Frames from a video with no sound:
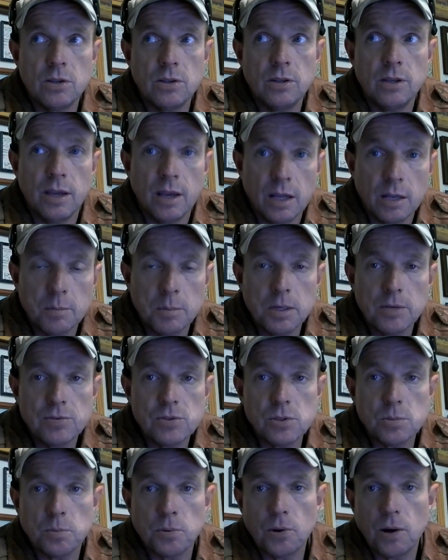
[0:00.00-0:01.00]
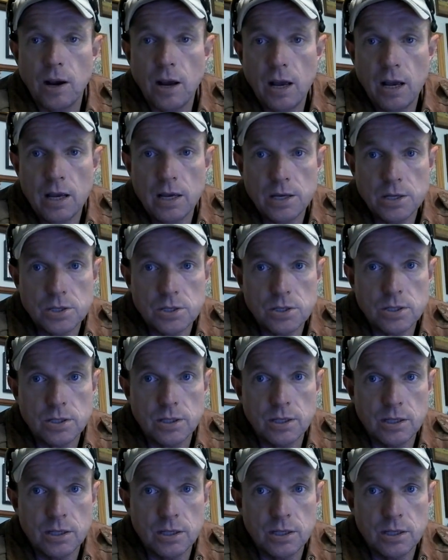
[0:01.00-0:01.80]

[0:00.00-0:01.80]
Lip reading: the element of surprise